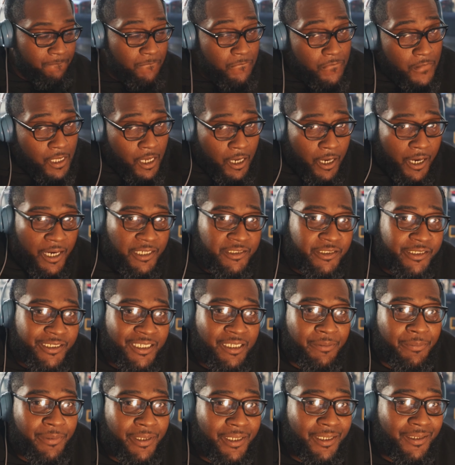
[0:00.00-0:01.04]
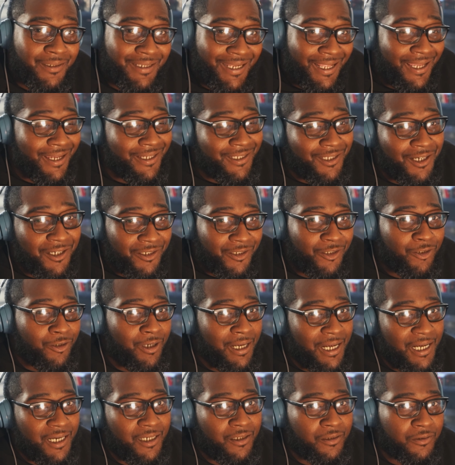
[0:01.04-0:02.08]
all right, so yeah, man, now y'all know
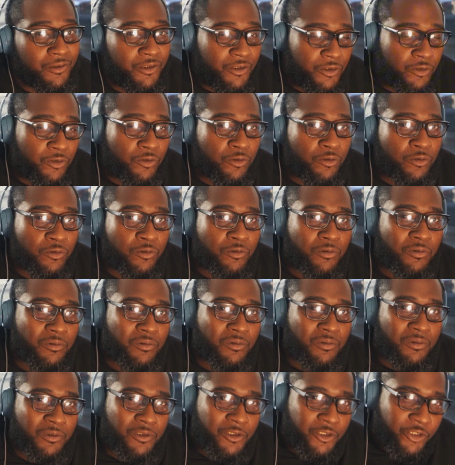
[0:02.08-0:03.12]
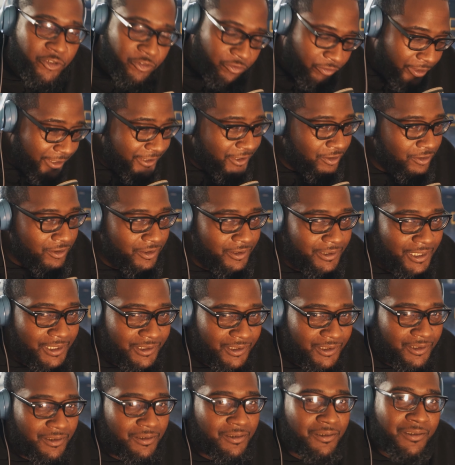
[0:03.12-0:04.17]
how to create your
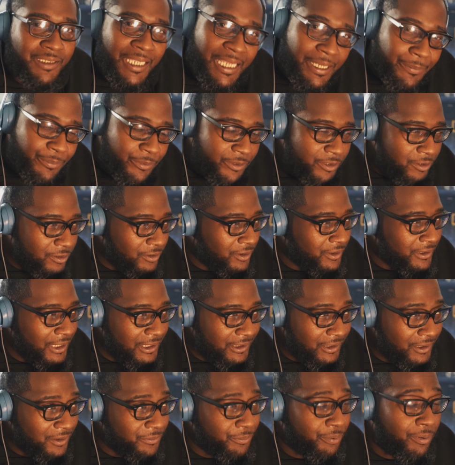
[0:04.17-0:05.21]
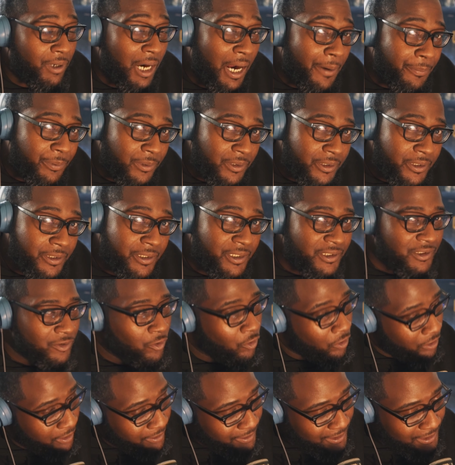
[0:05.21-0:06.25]
session, label your session properly, because
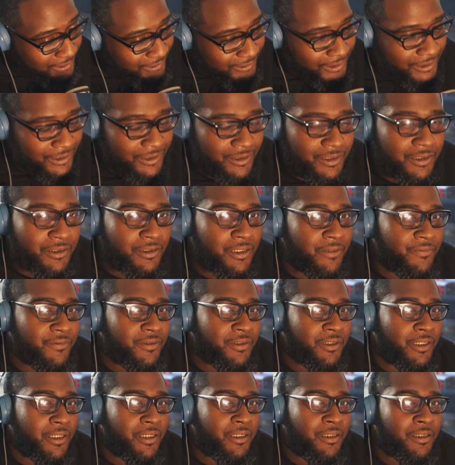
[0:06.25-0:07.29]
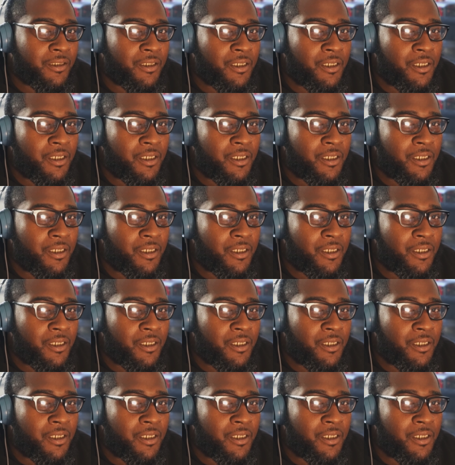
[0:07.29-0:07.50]
organization is everything.